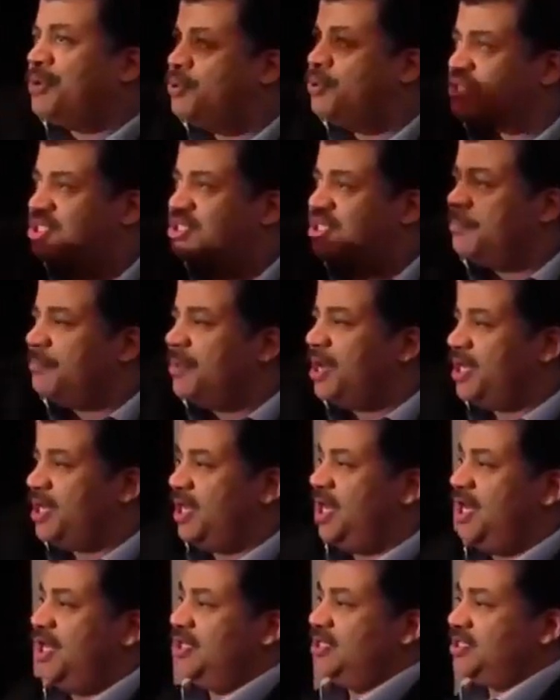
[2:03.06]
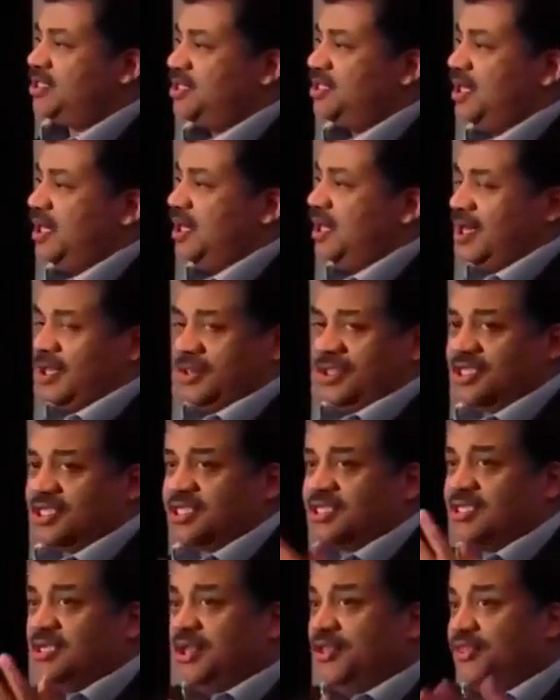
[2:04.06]
it with somebody else, there's
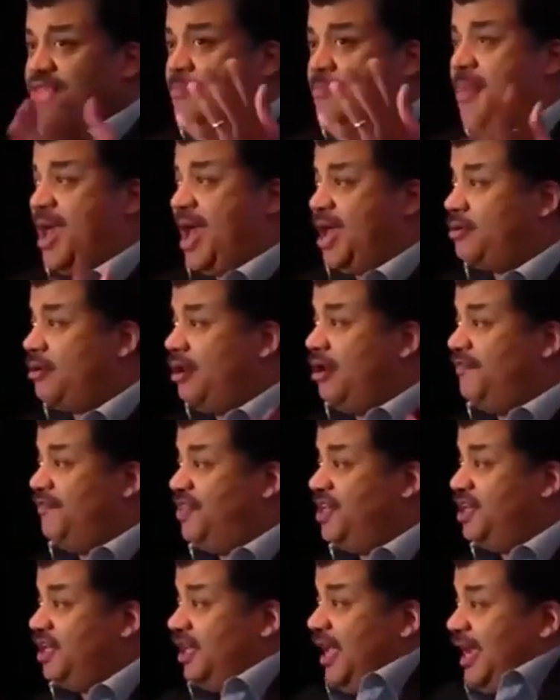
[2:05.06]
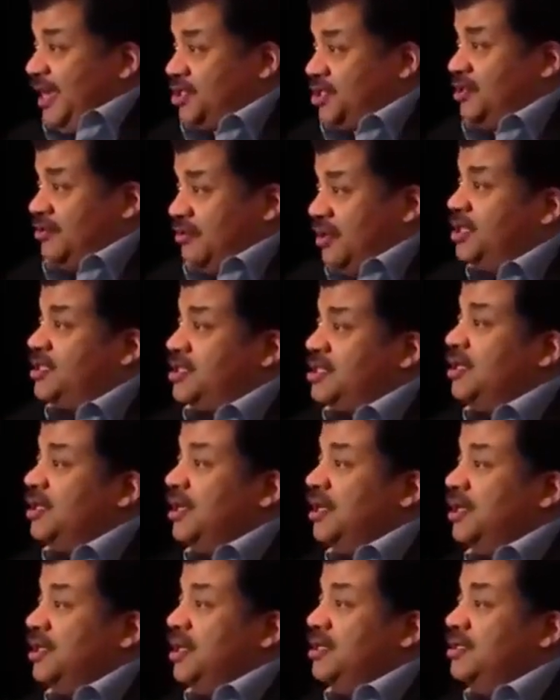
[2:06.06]
still the matter of the electorate
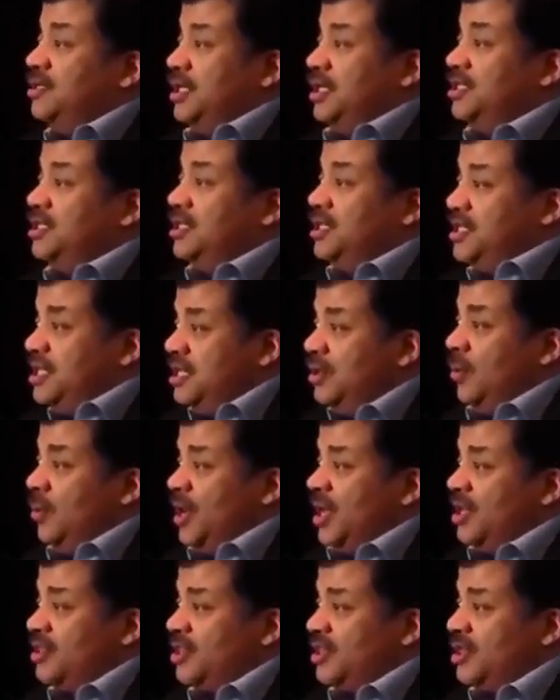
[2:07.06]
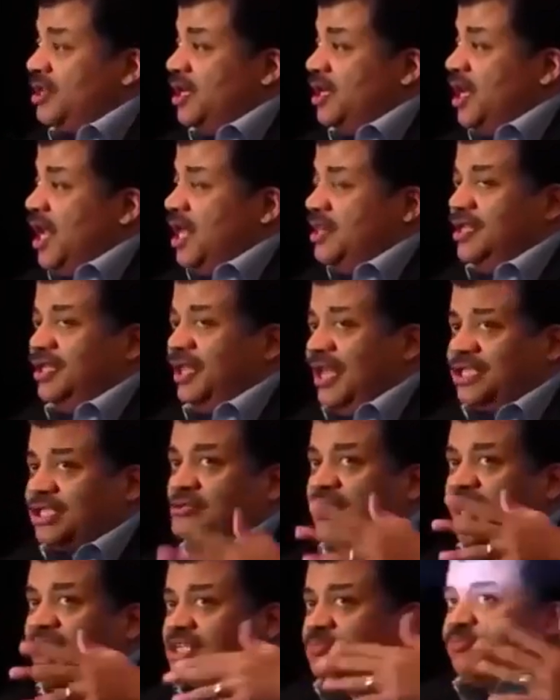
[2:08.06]
that you need to deal with. And the
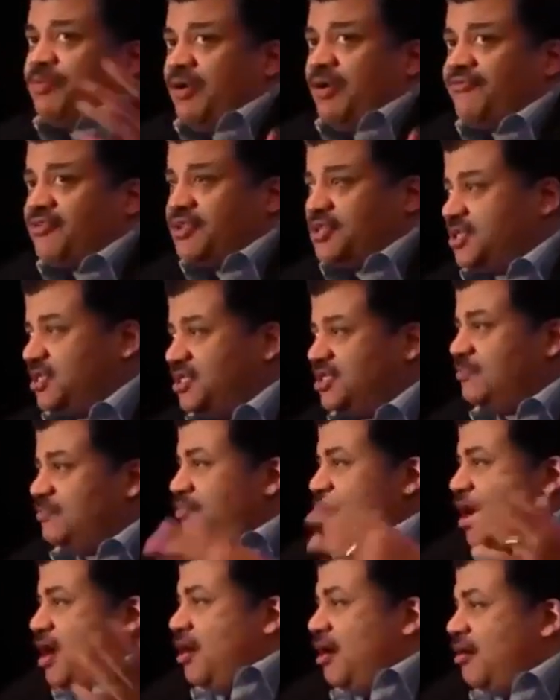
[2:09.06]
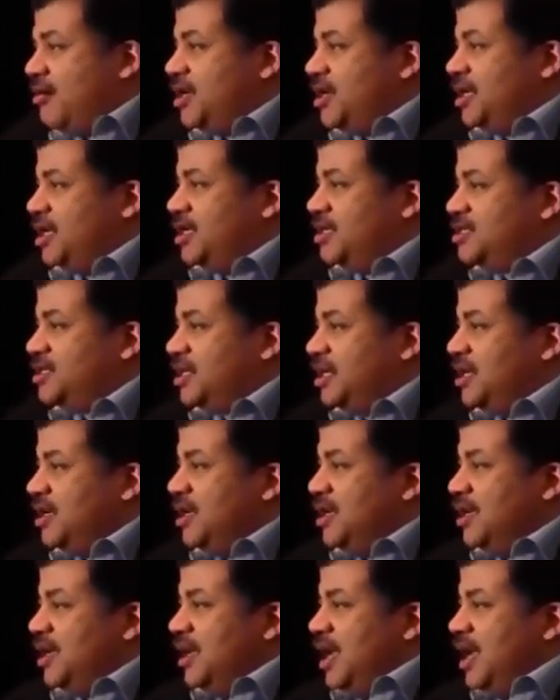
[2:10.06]
electorate has preferences and priorities.
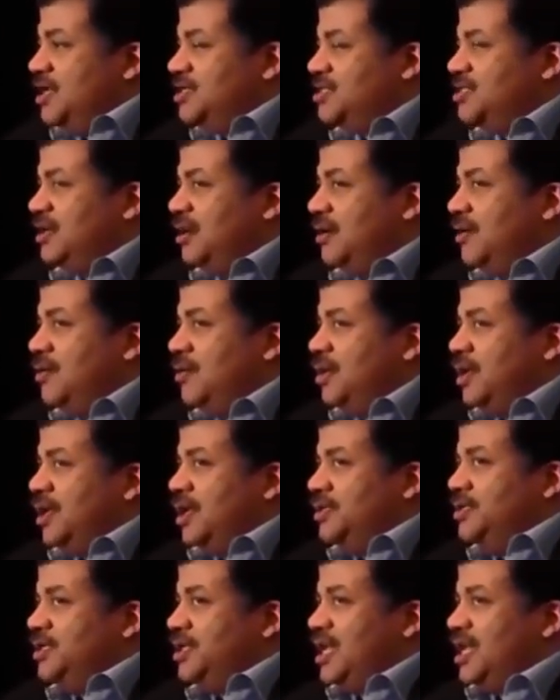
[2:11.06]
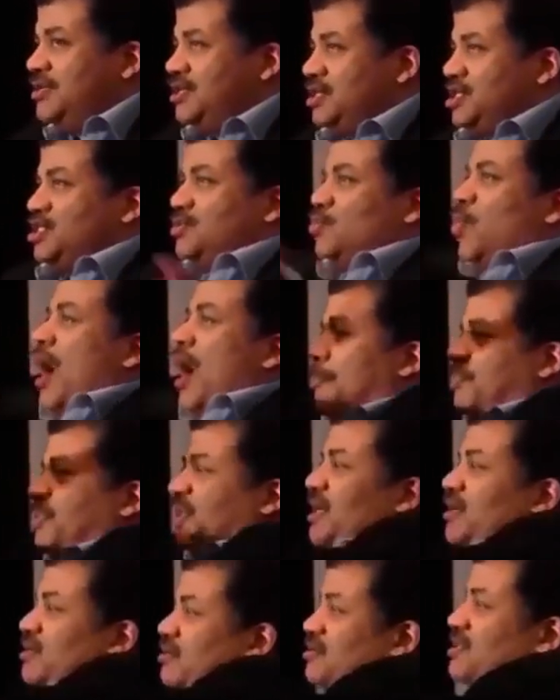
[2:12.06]
And so you can't just swap
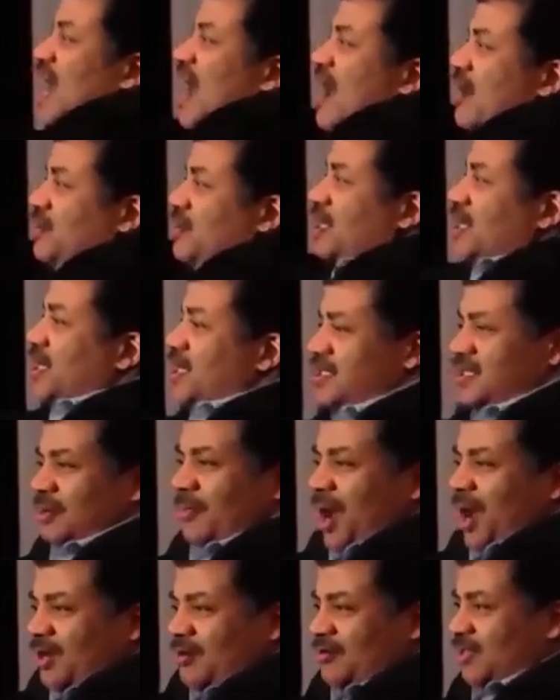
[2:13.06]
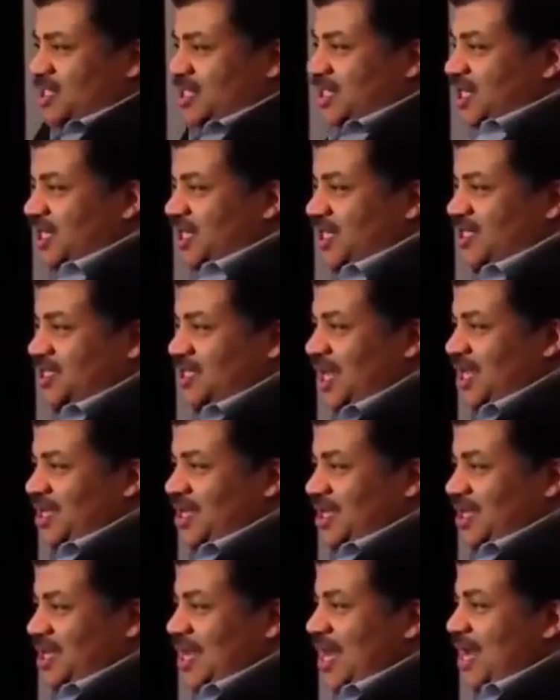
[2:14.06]
leaders out in a democracy. That's not
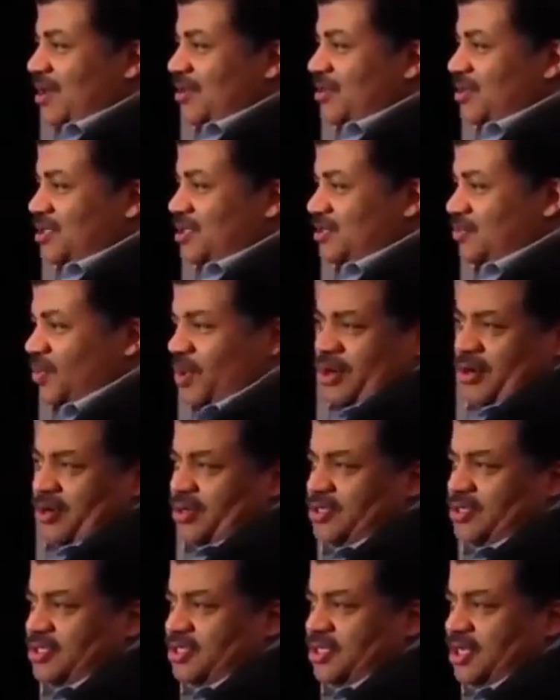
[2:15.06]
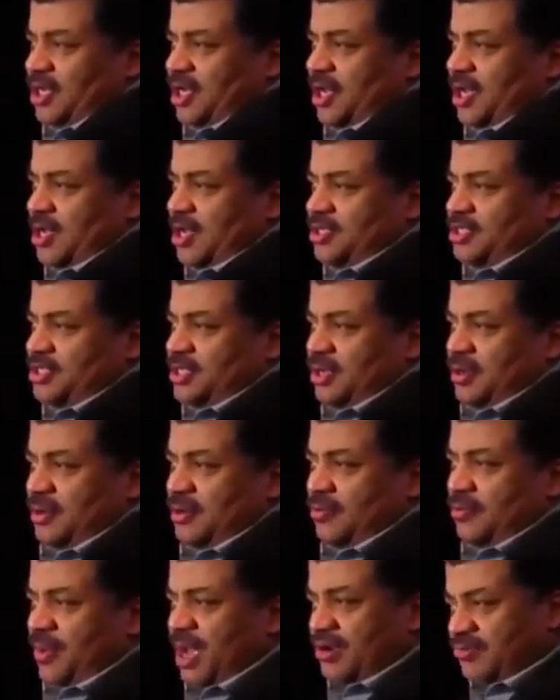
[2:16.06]
how this works.
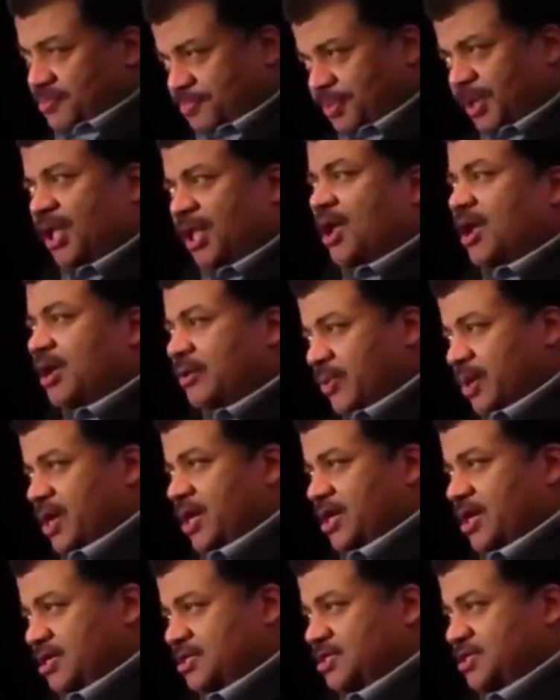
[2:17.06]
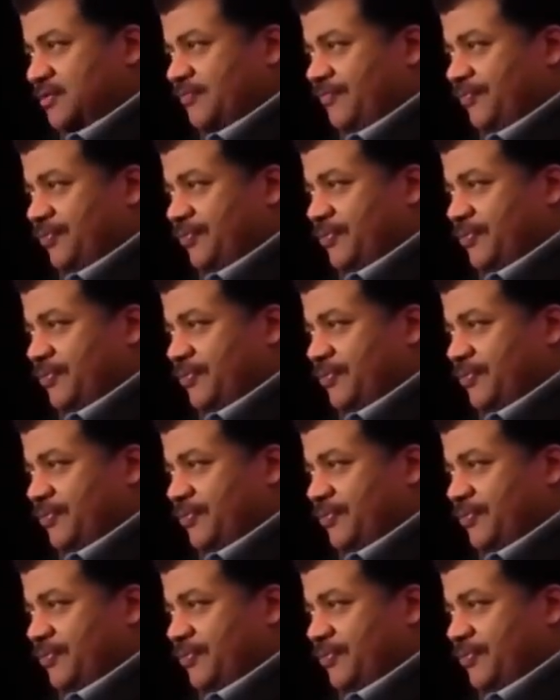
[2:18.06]
So my reply was,